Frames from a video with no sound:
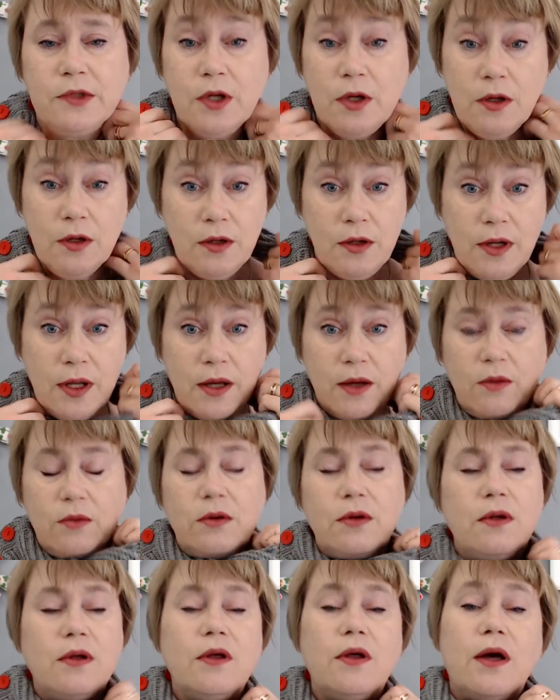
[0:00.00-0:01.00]
Now,
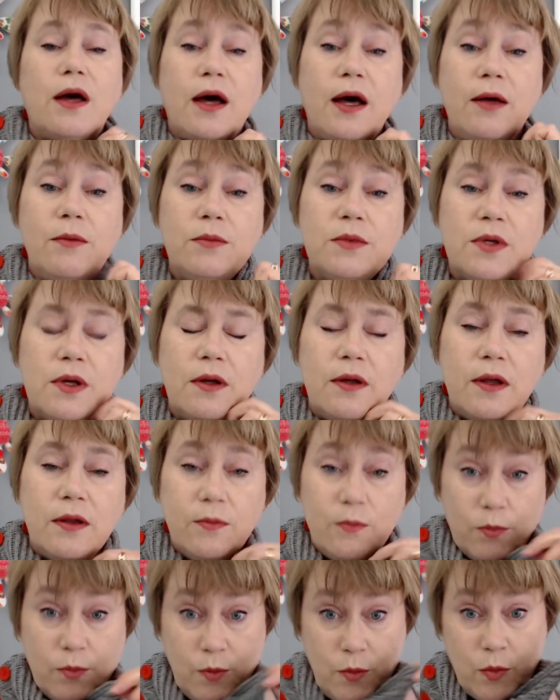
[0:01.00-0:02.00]

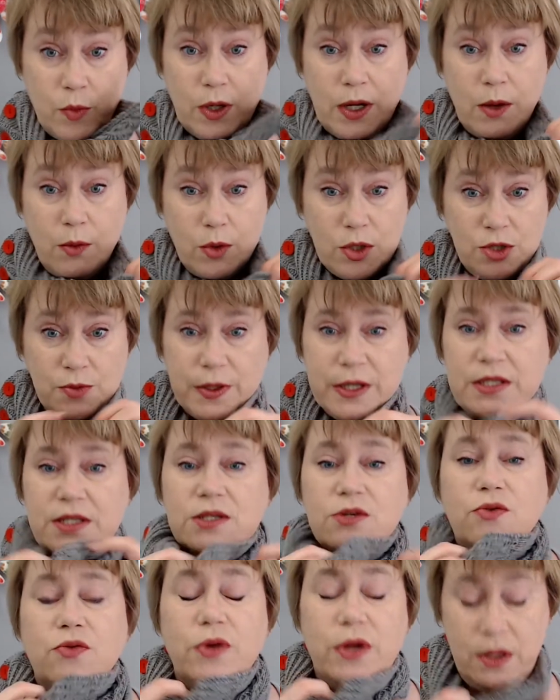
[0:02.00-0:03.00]
when I watch my
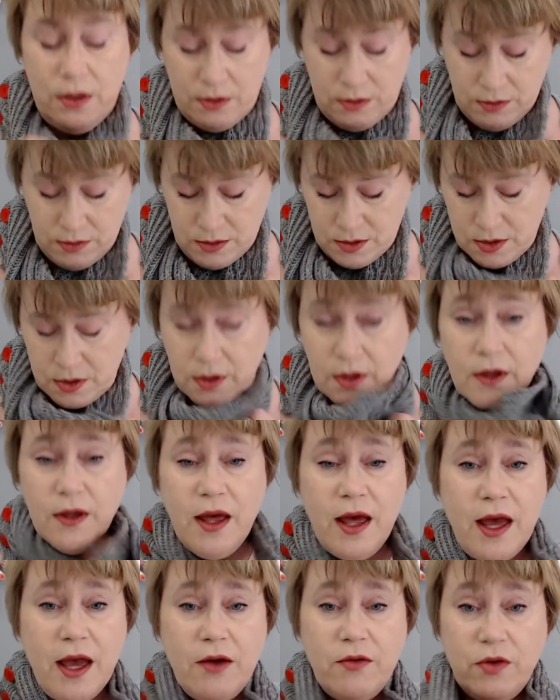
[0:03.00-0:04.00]
screen,
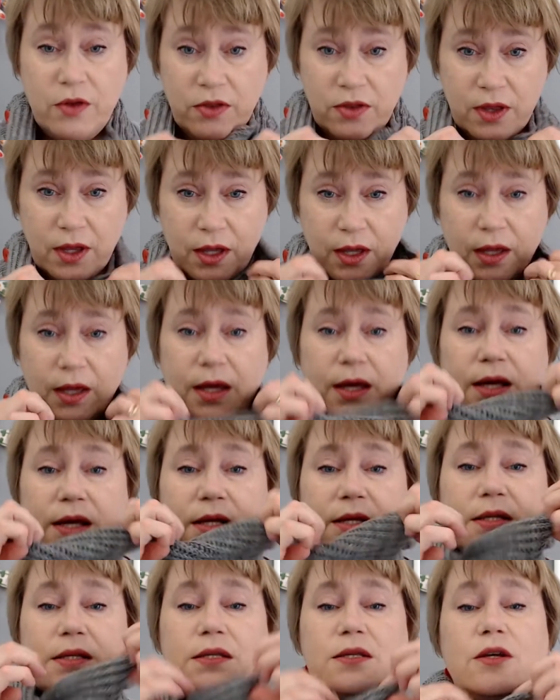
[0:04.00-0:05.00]
everything
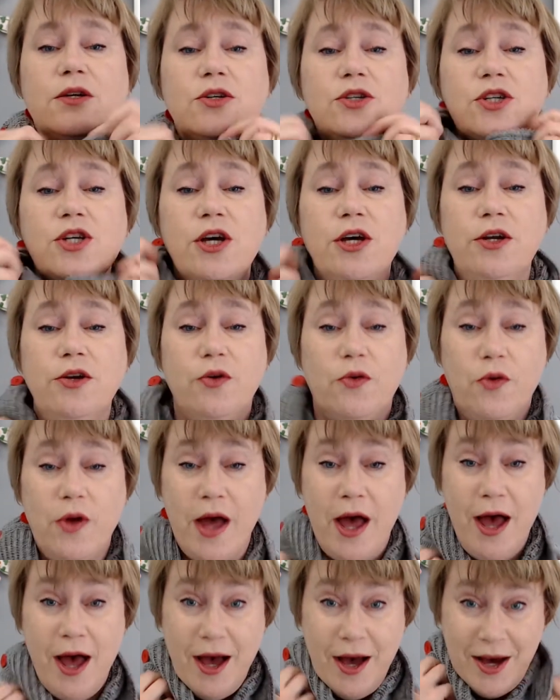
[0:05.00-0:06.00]
is turned
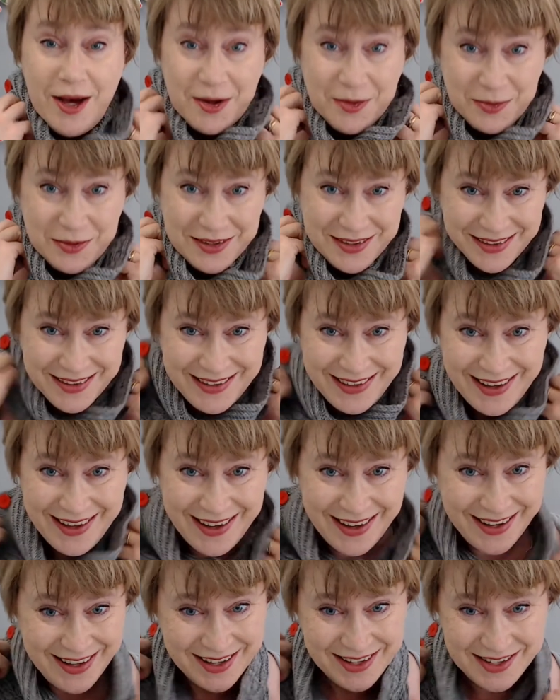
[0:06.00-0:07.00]
around.
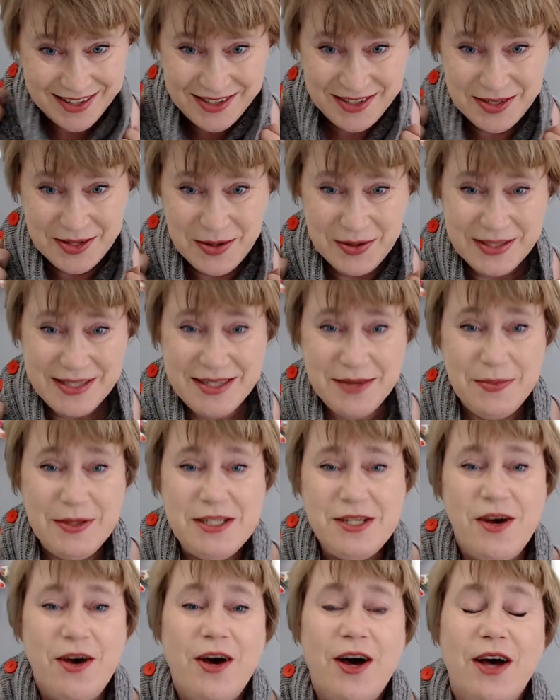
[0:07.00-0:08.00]
So it's a bit
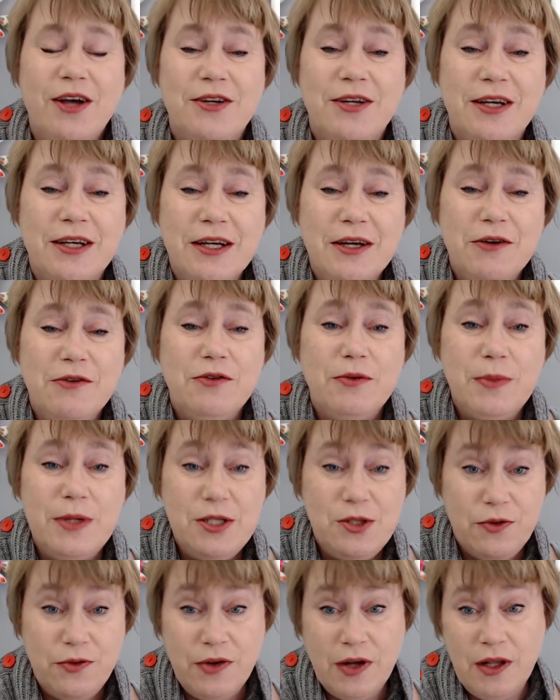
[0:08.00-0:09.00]
hard for me
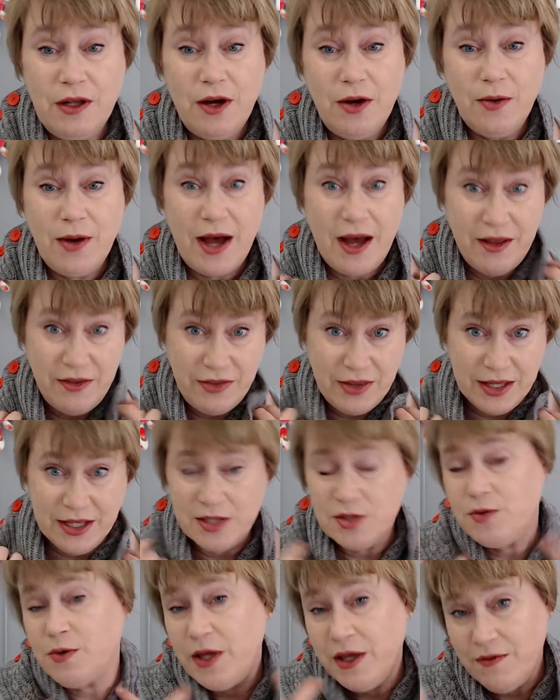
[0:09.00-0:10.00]
to follow. I think
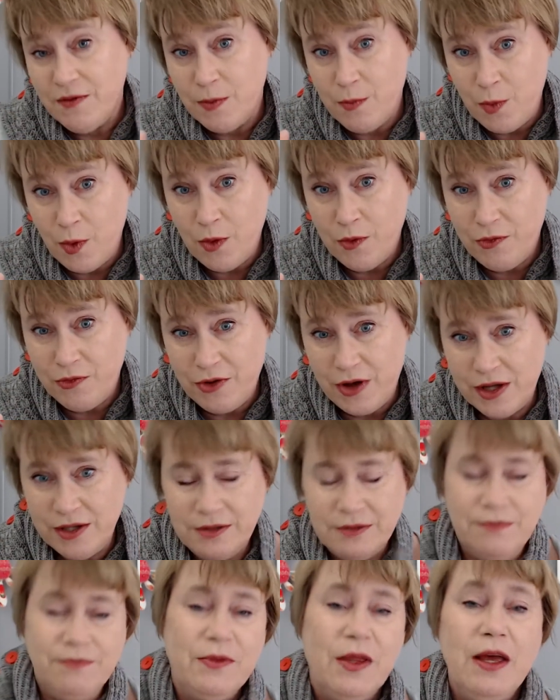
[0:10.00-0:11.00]
it's even more
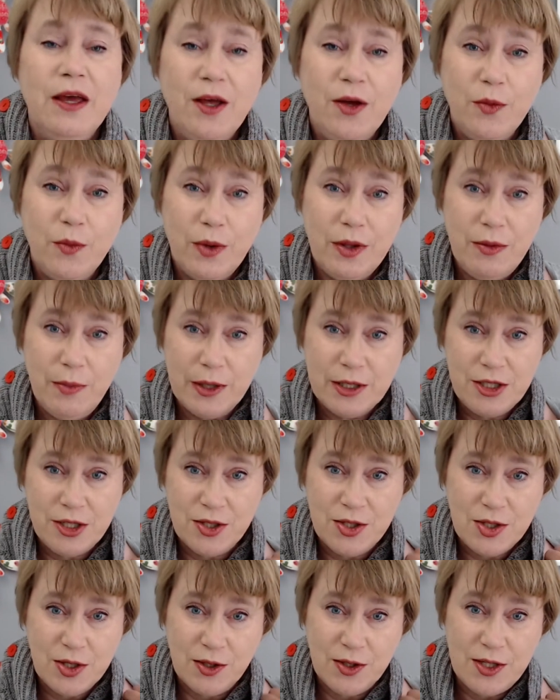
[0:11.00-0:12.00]
fun with the
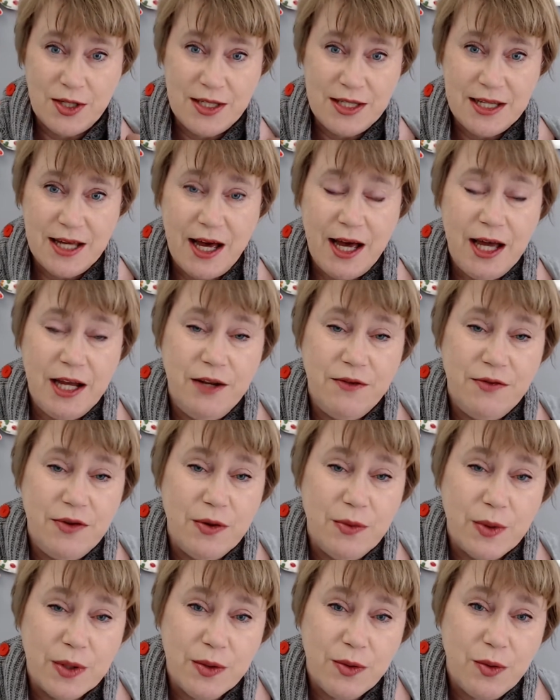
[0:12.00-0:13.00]
buttons on the side if you
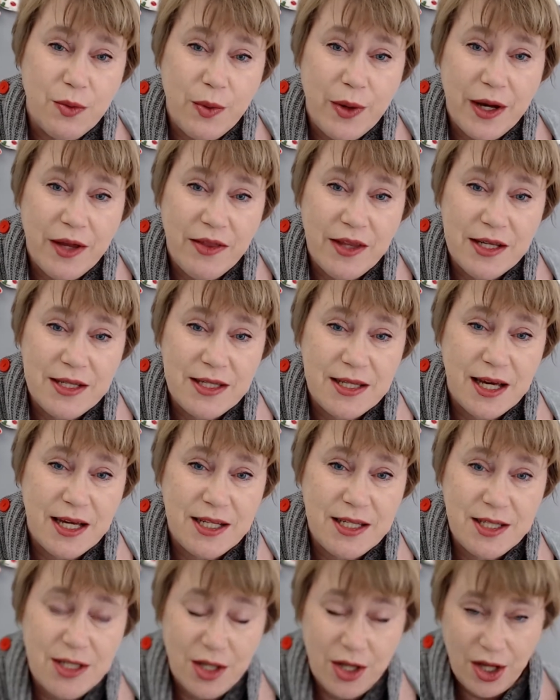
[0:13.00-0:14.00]
want to wear this
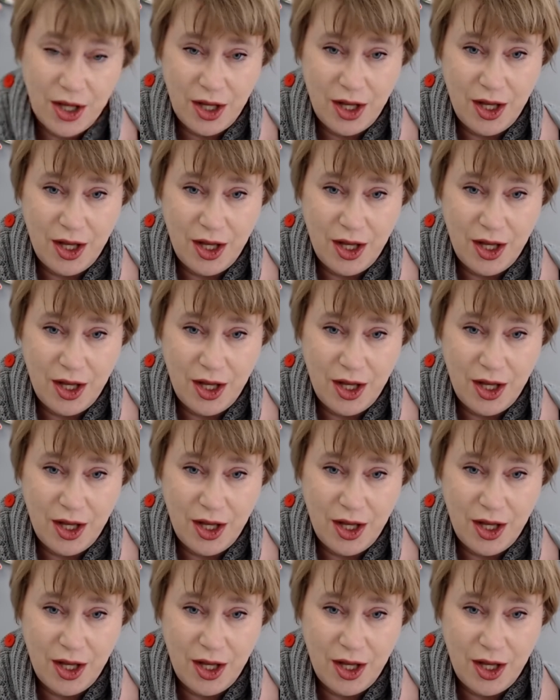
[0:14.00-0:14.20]
as a